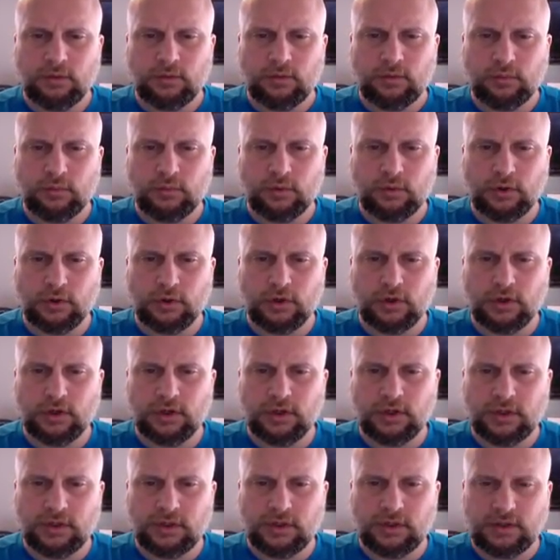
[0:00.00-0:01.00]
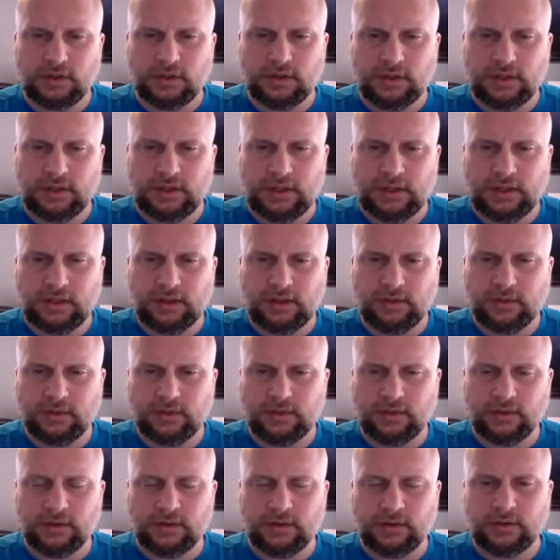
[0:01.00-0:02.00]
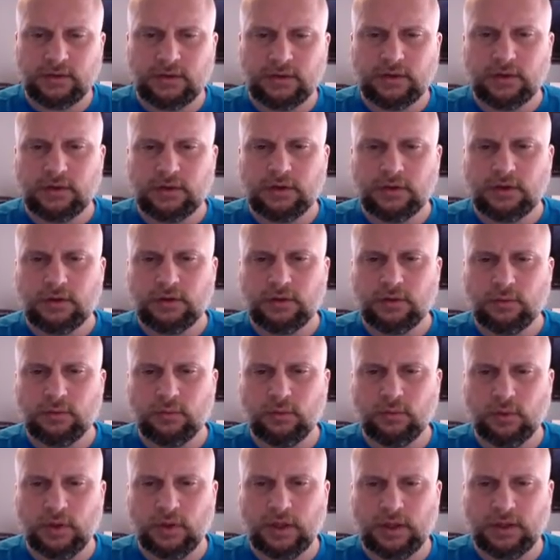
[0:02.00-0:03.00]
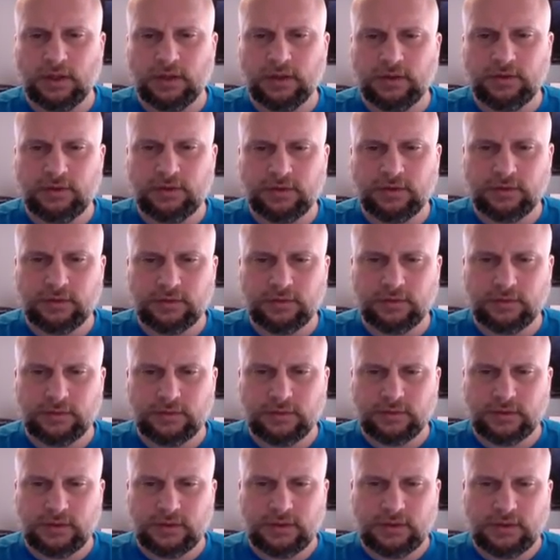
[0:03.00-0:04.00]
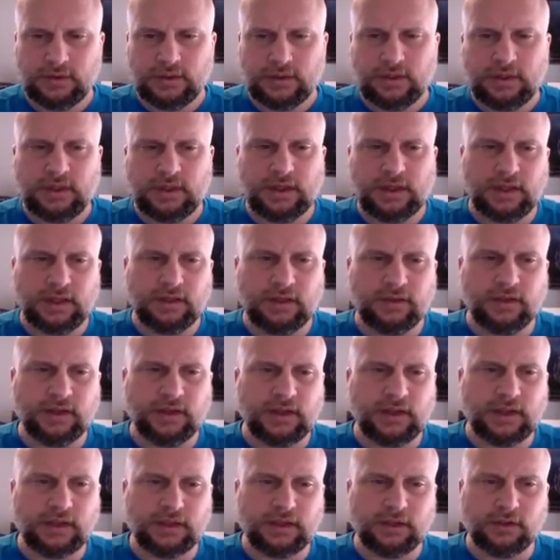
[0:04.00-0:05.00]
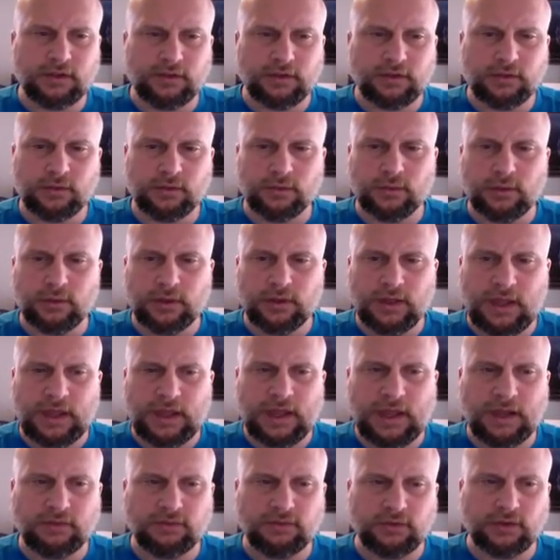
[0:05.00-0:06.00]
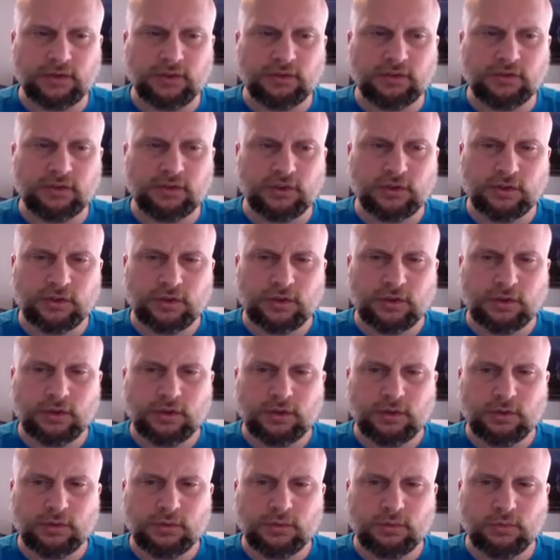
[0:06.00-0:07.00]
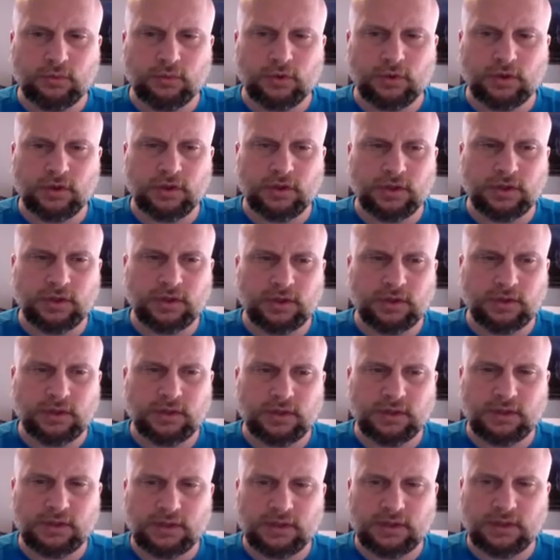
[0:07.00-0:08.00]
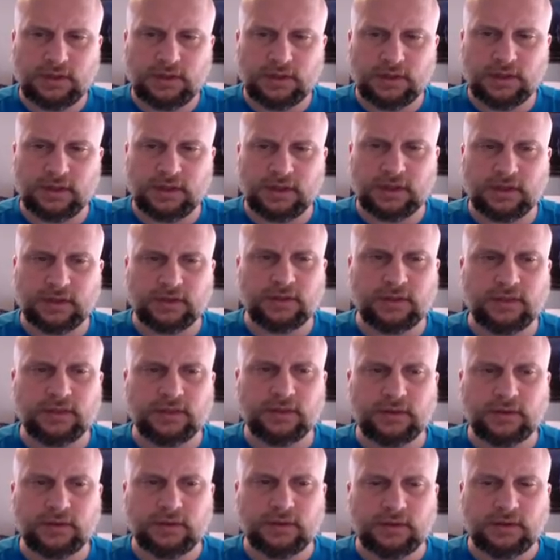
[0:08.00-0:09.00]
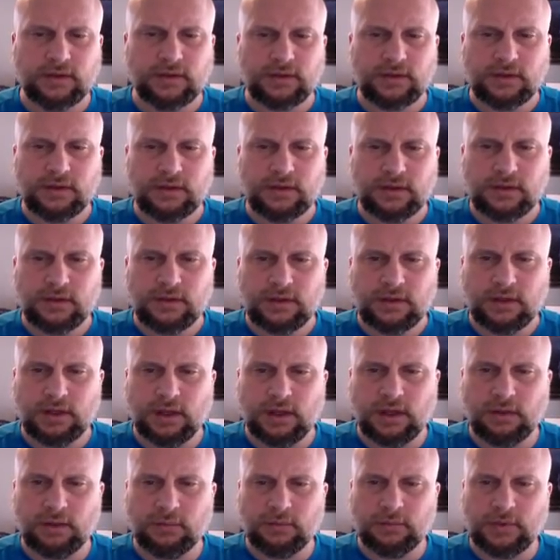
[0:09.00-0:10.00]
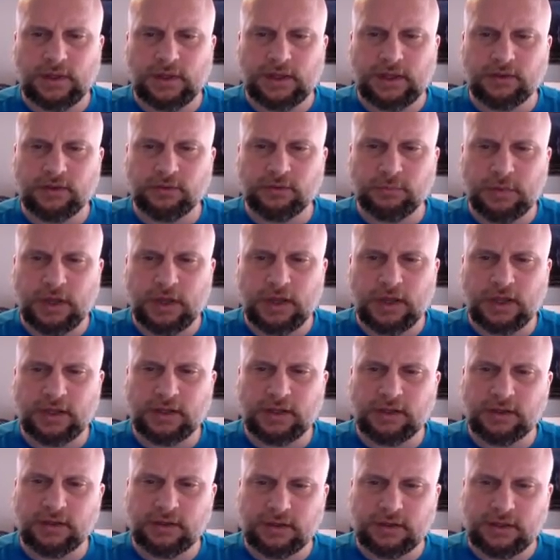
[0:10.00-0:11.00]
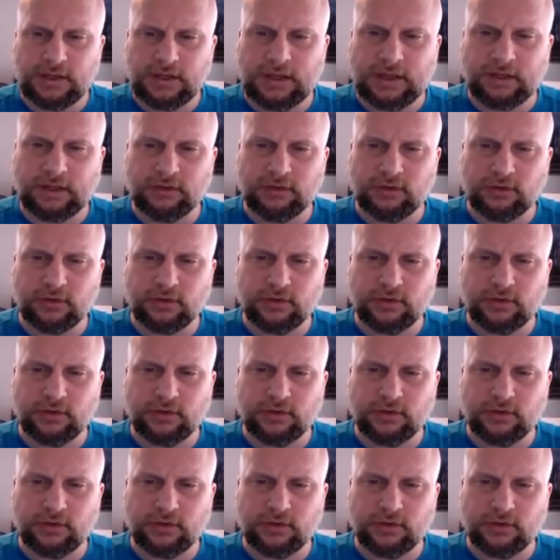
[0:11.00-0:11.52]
word length was, and then I can do average word length as my answer